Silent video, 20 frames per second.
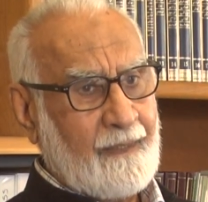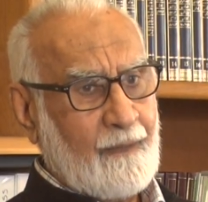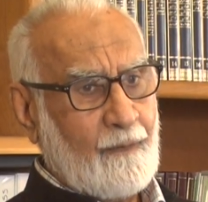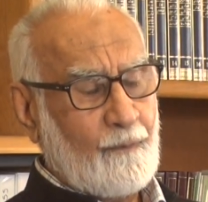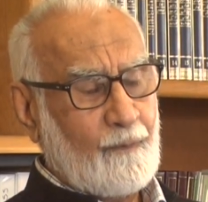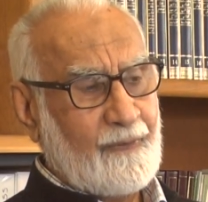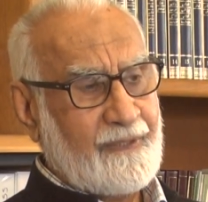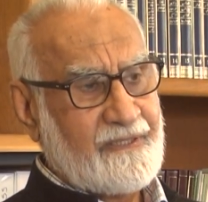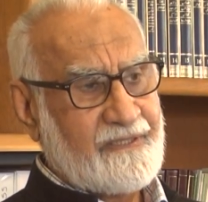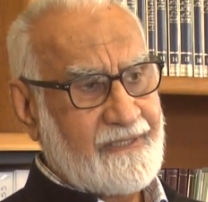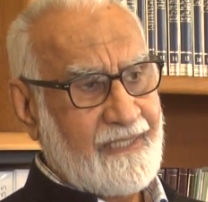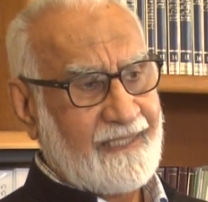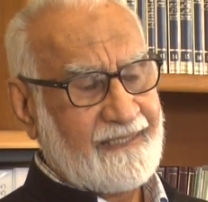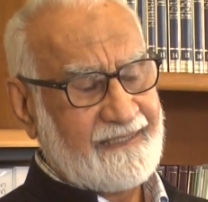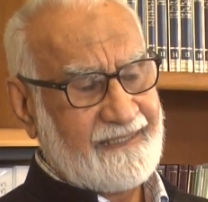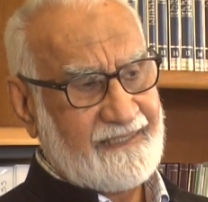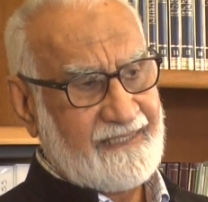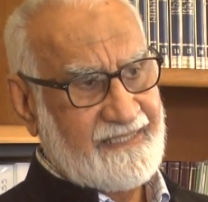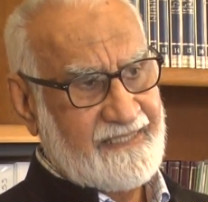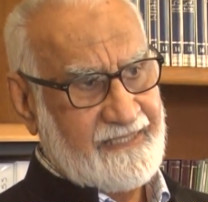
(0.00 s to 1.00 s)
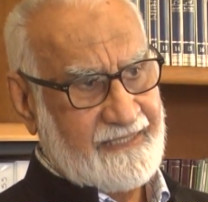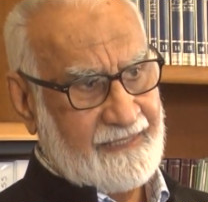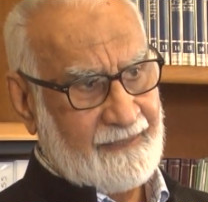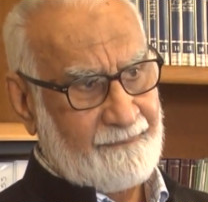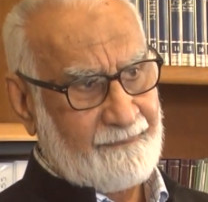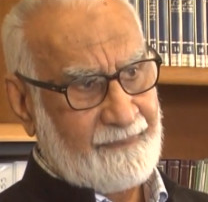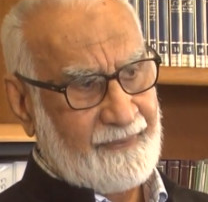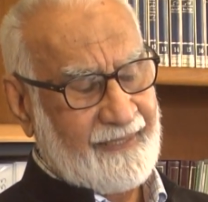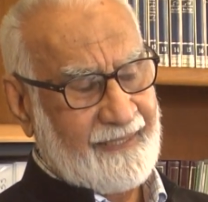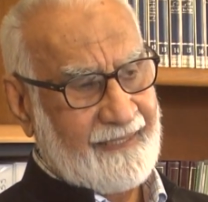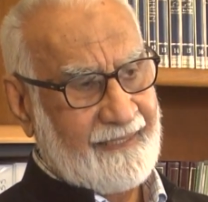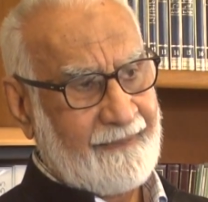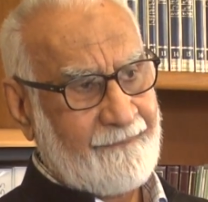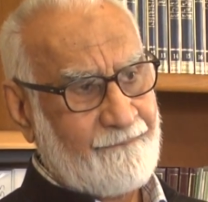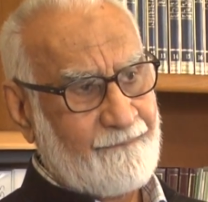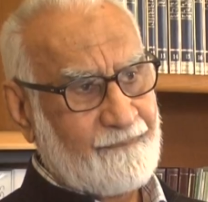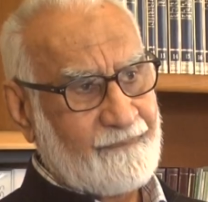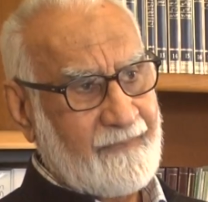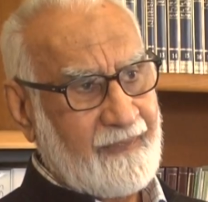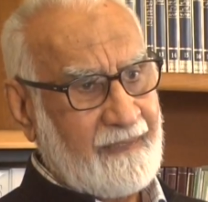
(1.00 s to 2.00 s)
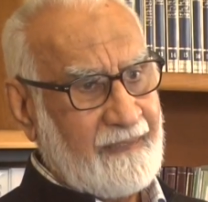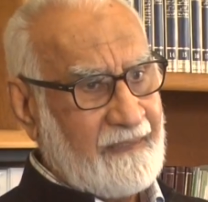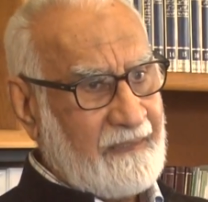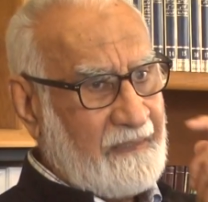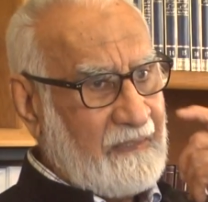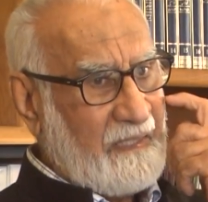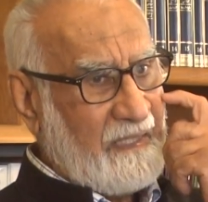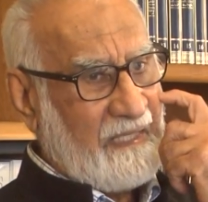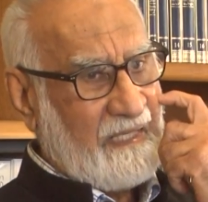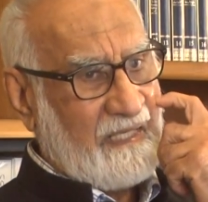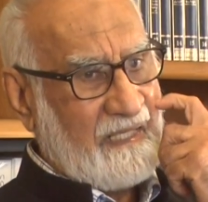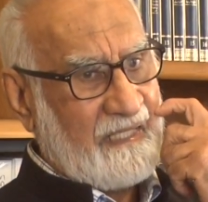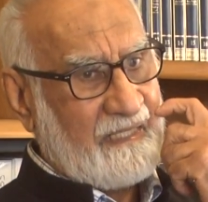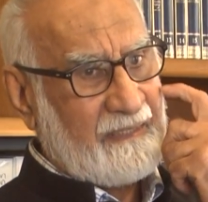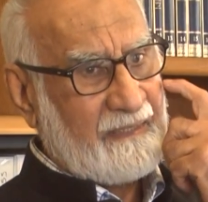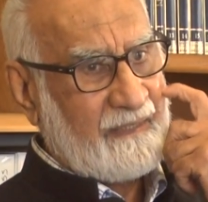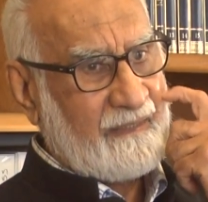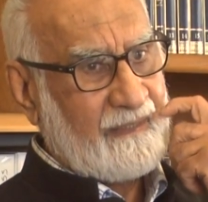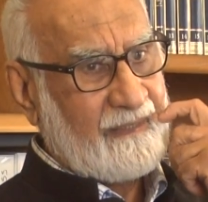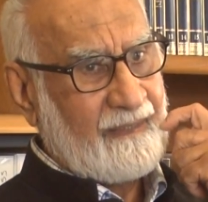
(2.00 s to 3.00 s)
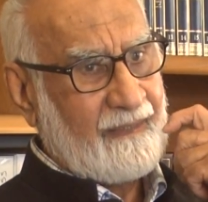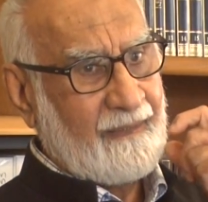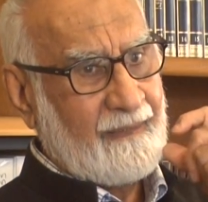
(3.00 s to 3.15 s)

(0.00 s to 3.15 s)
we started this campaign, and